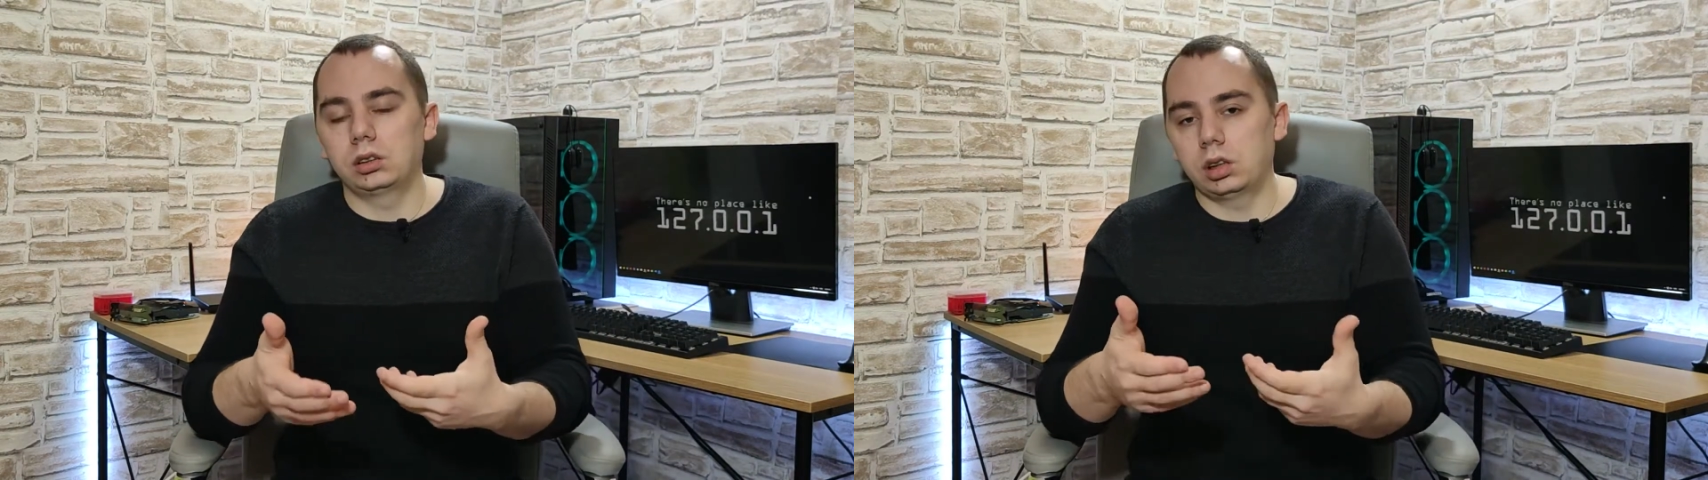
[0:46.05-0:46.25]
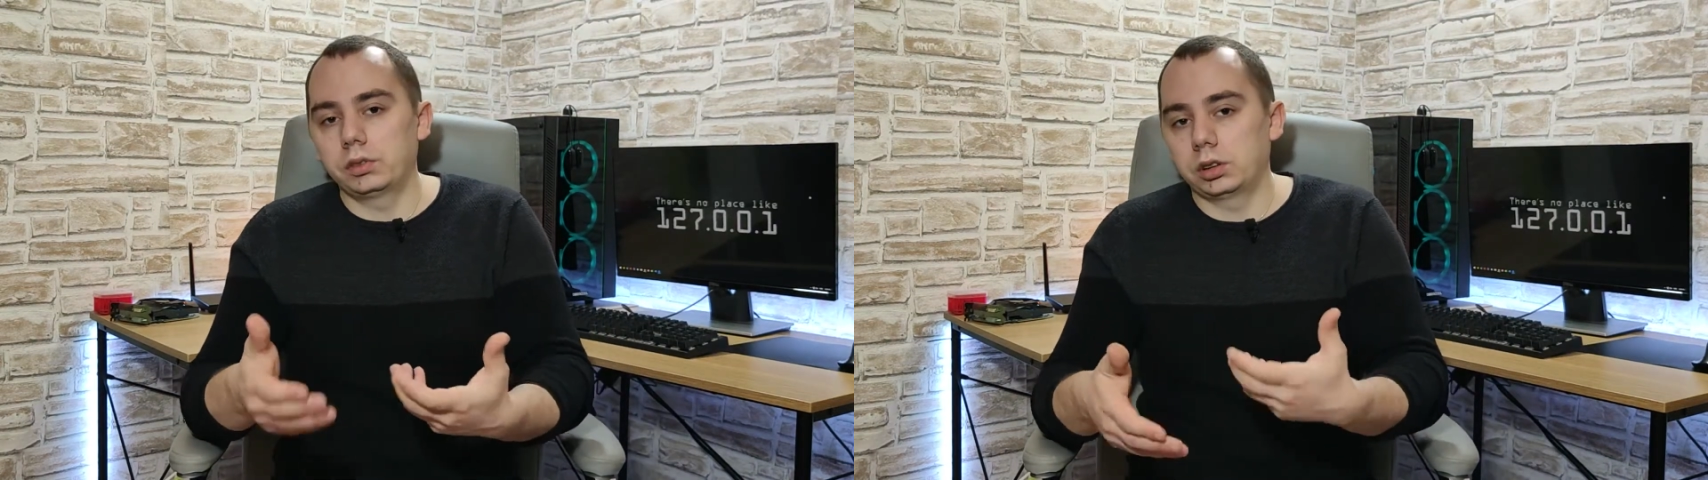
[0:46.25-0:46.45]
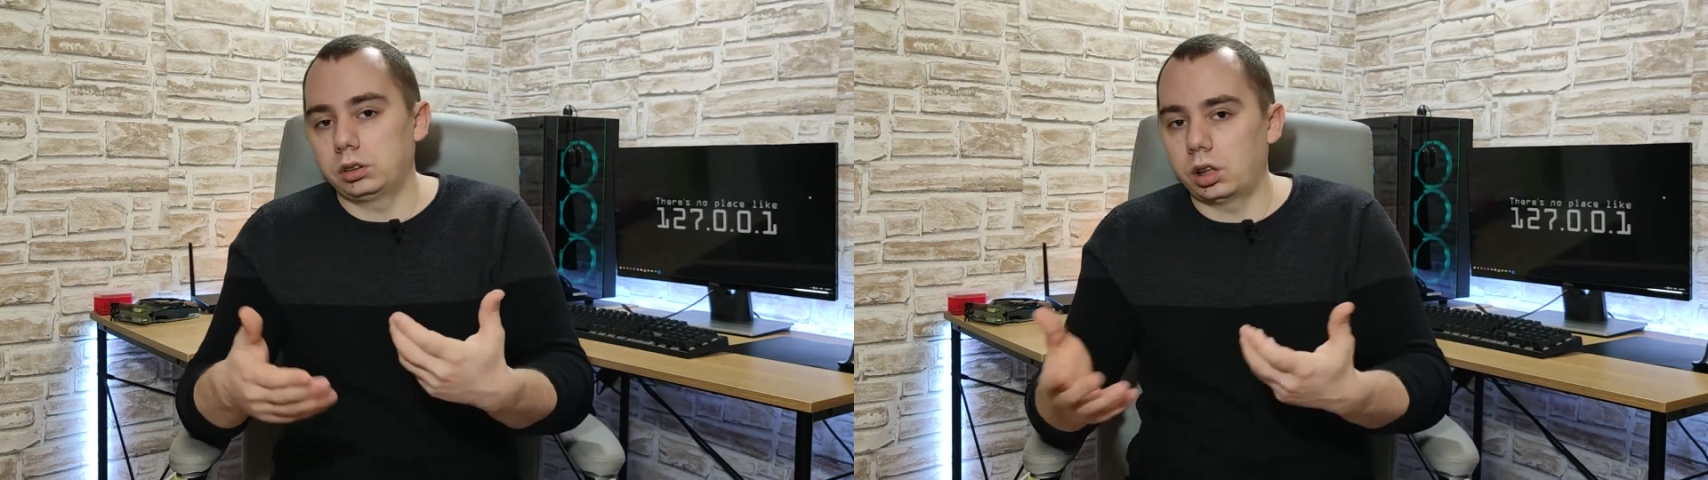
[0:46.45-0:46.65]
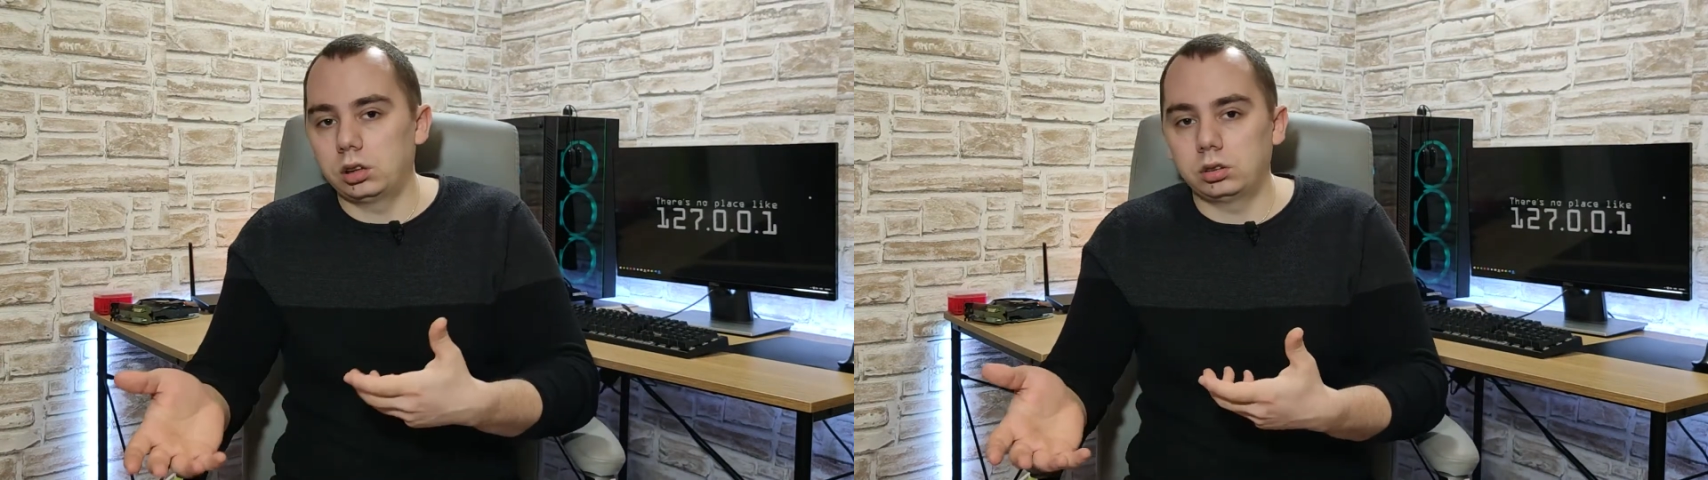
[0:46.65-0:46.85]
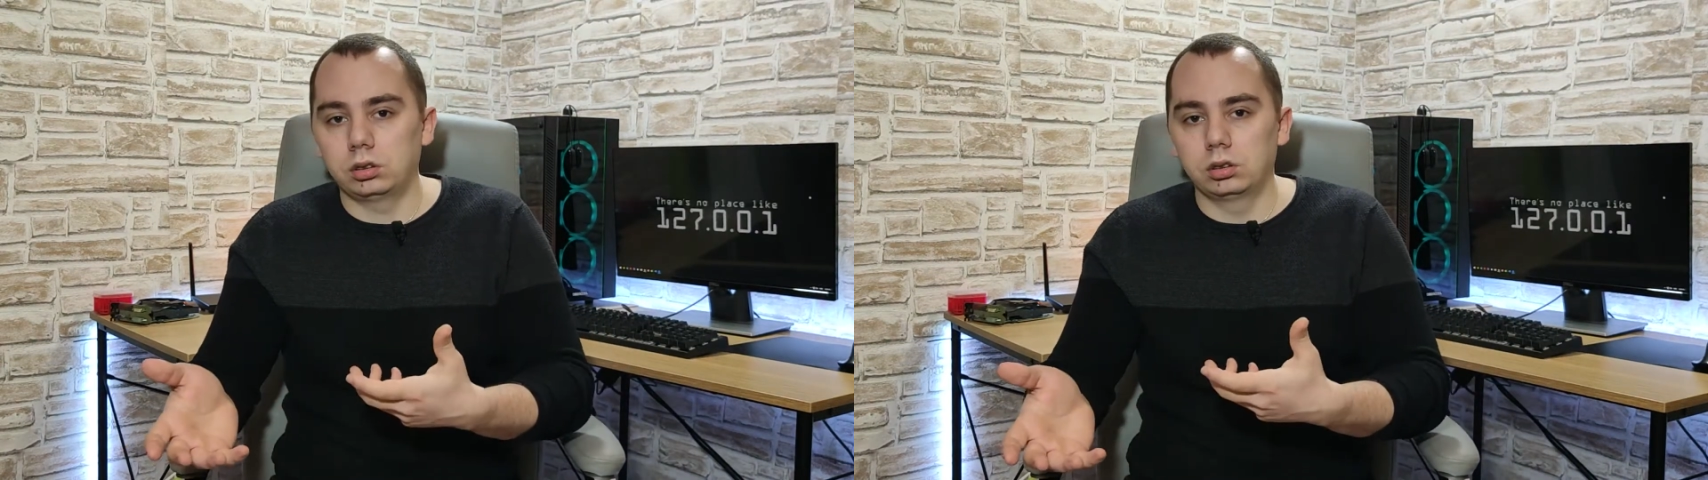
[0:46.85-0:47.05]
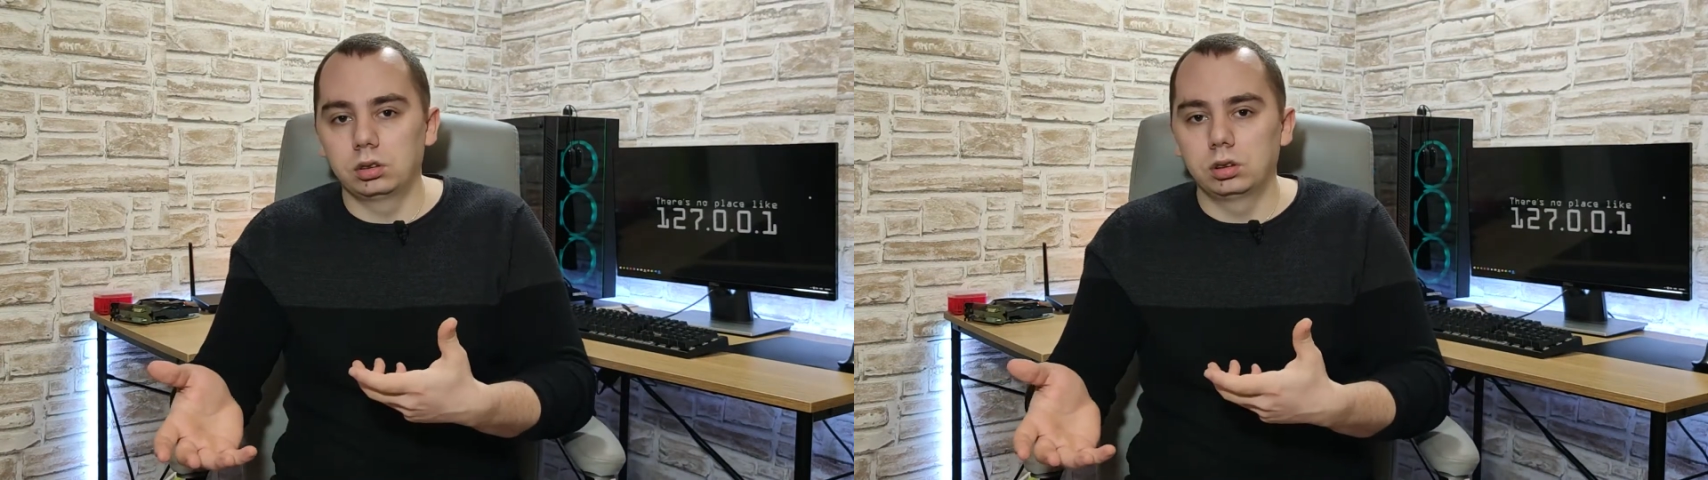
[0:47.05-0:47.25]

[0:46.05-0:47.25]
has ever changed.